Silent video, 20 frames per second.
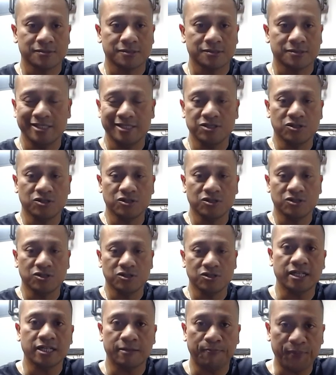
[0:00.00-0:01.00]
there's no such
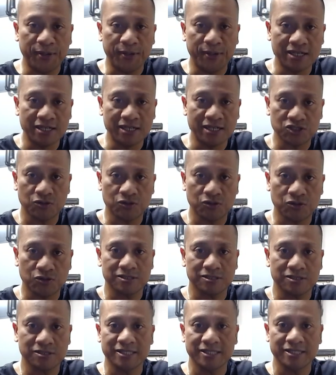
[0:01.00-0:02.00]
thing as peanut sauce.
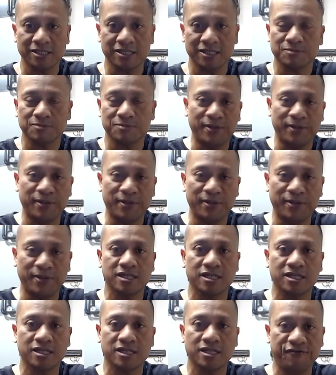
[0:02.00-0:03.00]
It's
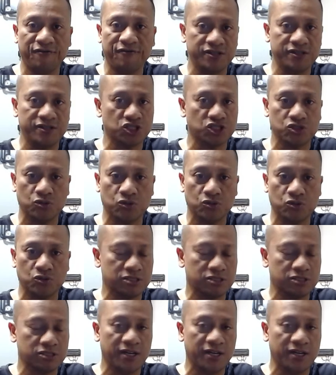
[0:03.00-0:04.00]
basically fish sauce,
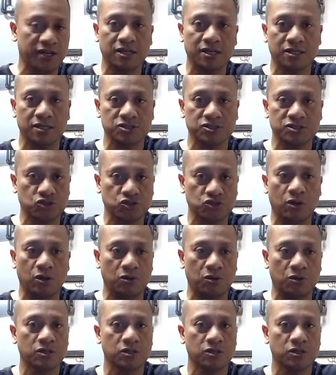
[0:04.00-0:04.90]
vinegar, salt,